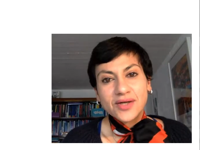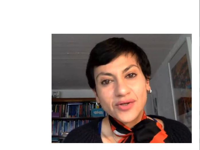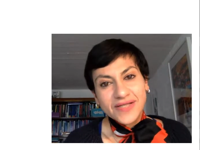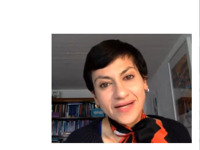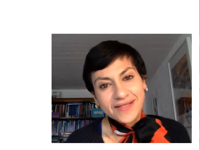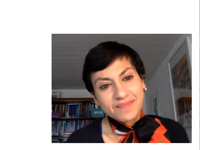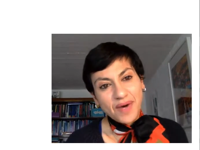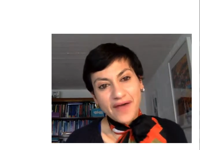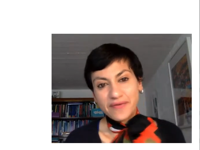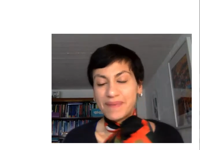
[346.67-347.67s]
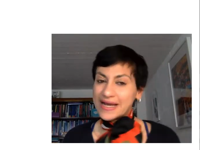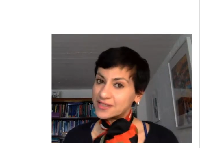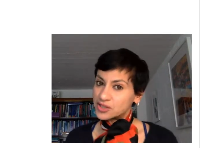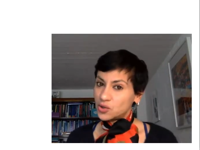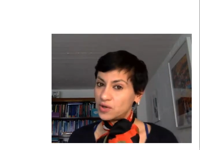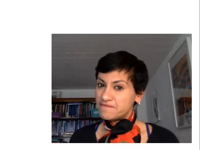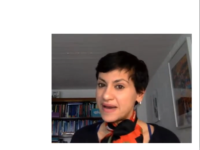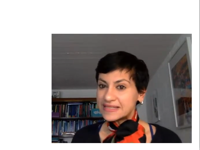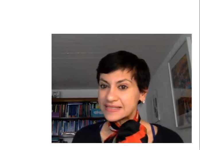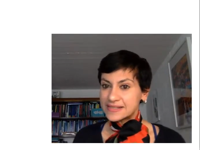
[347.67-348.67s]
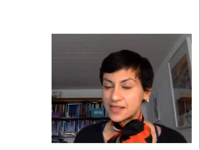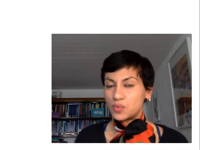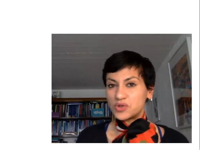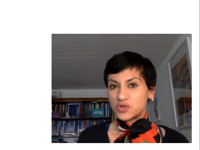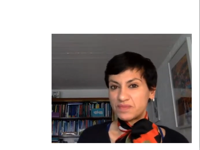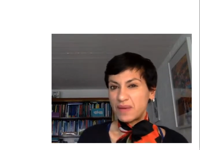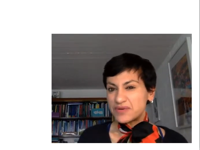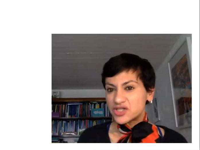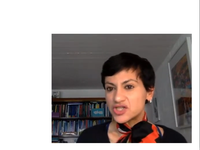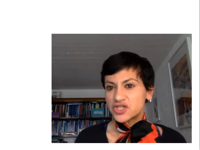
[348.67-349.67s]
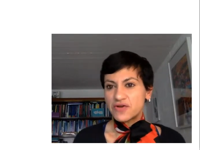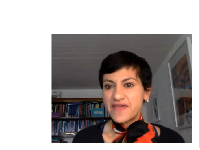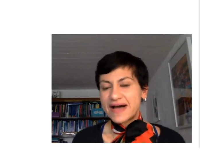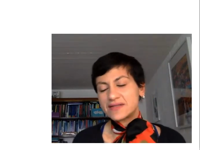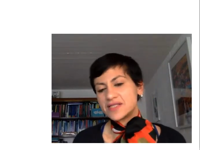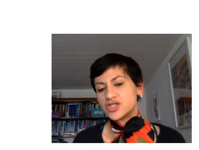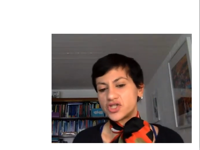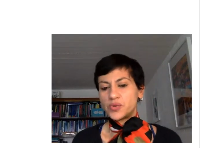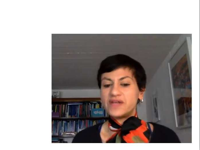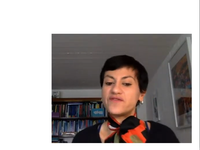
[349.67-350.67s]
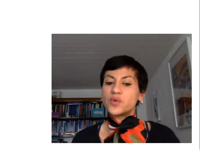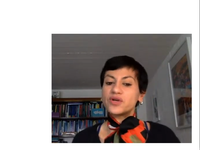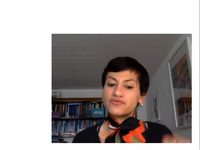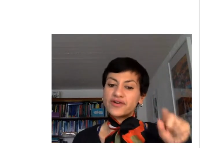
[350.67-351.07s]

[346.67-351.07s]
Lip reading: conducted by the Baylor School of Medicine, which was published in 2002. And if you want to